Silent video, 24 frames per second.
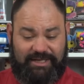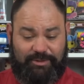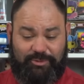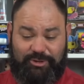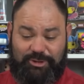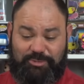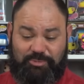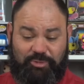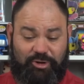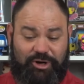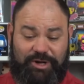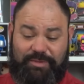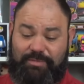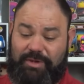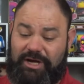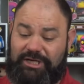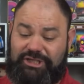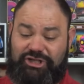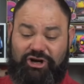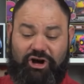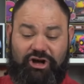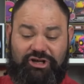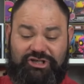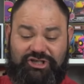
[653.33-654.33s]
It was pretty
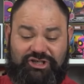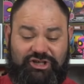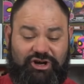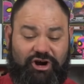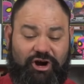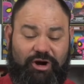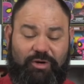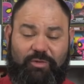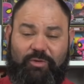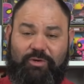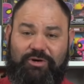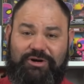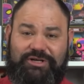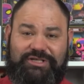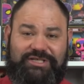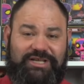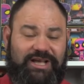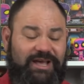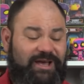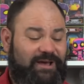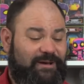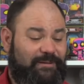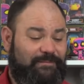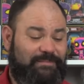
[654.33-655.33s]
much all Star
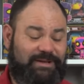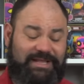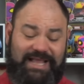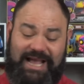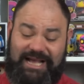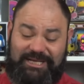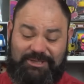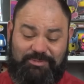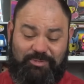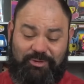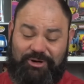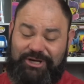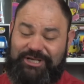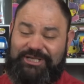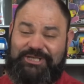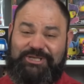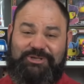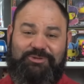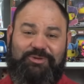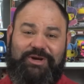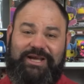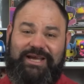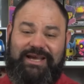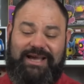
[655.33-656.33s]
Wars, but that's pretty
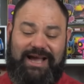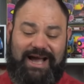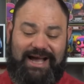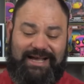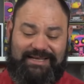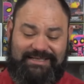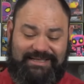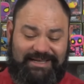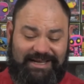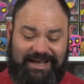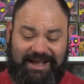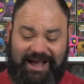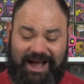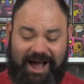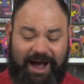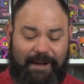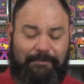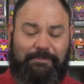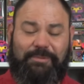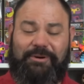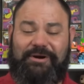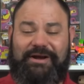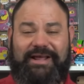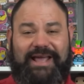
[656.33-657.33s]
sweet, guys.
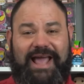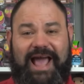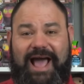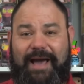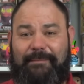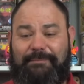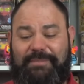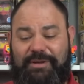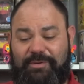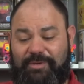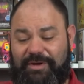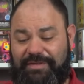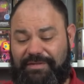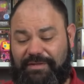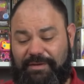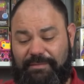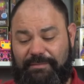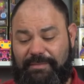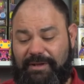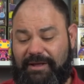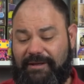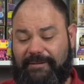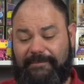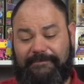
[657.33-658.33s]
I'm pretty happy with
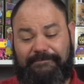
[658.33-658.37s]
them.